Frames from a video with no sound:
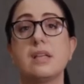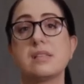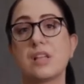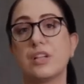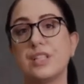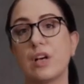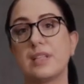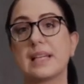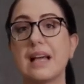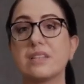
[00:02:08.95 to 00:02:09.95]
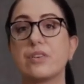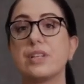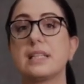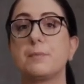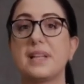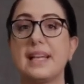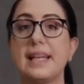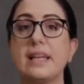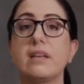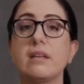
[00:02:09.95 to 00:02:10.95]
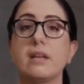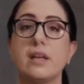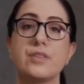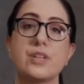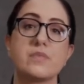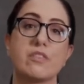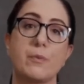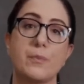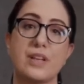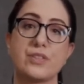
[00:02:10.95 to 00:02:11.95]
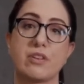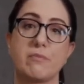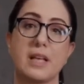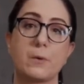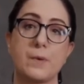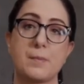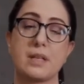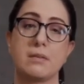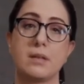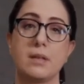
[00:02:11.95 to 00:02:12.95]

is not the only category at play in terms of oppression of black women.